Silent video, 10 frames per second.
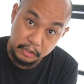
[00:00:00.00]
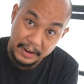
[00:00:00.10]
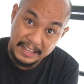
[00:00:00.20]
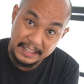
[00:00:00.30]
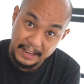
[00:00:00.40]

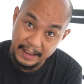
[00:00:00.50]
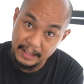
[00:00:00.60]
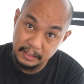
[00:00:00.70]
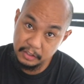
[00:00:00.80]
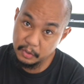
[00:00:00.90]
directly
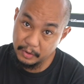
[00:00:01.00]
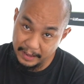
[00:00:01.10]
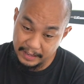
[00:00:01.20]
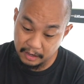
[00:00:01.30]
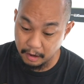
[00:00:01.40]
into
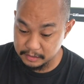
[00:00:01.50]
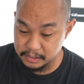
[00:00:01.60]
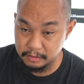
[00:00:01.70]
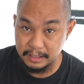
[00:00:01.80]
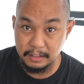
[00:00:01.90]
a
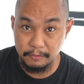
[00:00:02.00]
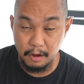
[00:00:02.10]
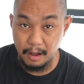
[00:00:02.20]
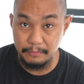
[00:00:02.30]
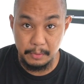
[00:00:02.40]
concentrate of
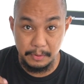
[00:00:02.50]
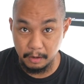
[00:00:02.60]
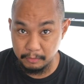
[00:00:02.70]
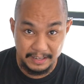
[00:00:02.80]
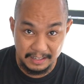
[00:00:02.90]
coffee we
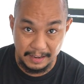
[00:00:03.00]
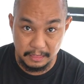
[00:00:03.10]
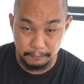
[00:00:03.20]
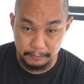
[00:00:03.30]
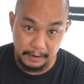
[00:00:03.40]
already like
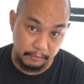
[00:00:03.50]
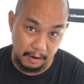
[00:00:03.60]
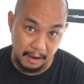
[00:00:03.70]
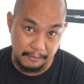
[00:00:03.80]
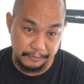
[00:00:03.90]
the flavor
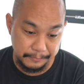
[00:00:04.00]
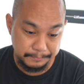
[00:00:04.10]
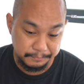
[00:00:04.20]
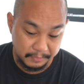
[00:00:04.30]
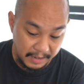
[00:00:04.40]
of,
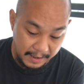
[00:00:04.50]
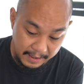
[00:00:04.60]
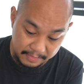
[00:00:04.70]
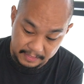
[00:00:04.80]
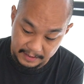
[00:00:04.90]

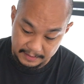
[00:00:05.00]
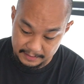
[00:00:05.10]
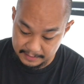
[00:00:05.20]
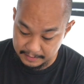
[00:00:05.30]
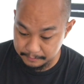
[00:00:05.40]
and then
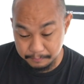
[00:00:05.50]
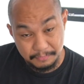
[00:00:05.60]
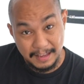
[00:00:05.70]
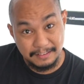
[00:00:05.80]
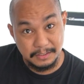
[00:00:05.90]

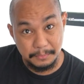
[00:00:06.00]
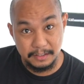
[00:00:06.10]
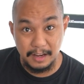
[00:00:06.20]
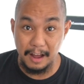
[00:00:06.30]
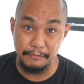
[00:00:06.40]
have some
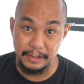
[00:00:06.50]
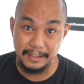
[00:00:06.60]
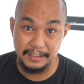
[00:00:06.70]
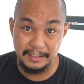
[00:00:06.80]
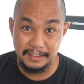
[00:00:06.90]
good coffee.
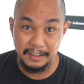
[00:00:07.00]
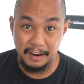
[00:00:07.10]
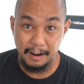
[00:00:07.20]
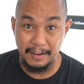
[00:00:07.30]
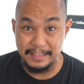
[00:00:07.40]

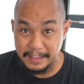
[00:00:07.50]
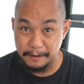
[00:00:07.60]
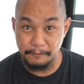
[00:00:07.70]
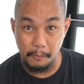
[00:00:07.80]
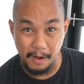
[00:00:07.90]
All right, thank
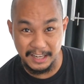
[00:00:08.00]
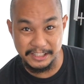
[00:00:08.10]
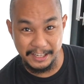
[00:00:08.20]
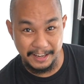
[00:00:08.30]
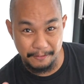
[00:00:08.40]
you for
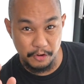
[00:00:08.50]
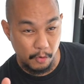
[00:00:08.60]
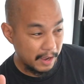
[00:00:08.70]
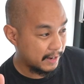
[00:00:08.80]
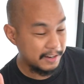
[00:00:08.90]
watching. If you
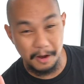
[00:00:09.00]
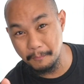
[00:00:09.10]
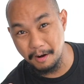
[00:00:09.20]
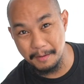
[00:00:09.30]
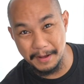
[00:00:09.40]
want to know
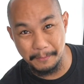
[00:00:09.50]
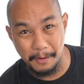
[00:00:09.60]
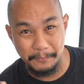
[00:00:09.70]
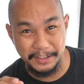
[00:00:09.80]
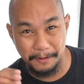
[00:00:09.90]
more about
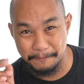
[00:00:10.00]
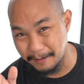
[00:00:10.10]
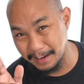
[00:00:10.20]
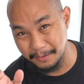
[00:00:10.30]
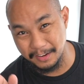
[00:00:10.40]
what we do,
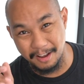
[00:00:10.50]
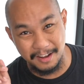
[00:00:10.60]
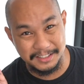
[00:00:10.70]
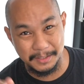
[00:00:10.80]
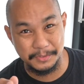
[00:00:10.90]
follow
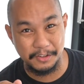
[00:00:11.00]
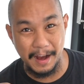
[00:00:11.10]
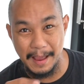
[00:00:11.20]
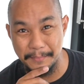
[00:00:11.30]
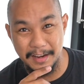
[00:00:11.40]
along,
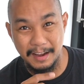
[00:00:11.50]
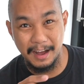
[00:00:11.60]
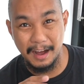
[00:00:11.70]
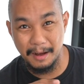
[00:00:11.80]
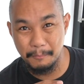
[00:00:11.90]
subscribe.
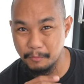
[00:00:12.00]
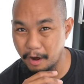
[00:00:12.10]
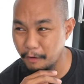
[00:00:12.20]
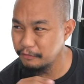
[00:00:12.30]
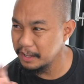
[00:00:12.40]

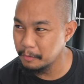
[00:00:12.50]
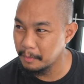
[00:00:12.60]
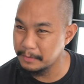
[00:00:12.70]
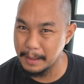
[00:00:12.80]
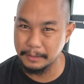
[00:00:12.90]
Hopefully we'll
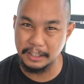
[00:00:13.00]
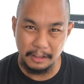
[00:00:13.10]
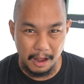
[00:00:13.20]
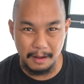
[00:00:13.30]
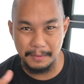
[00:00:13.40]
be able to
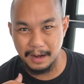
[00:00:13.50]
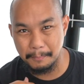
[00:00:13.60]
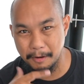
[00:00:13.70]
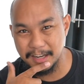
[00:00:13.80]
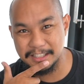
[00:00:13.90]
talk about our
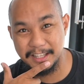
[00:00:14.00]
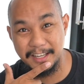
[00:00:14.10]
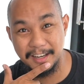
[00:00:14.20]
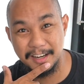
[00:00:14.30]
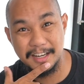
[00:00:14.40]
project
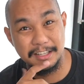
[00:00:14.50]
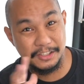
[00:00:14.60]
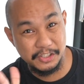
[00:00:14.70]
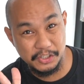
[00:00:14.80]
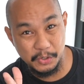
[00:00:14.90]
here
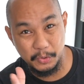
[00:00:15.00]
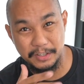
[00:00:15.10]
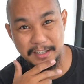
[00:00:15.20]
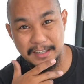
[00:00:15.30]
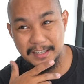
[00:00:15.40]
soon.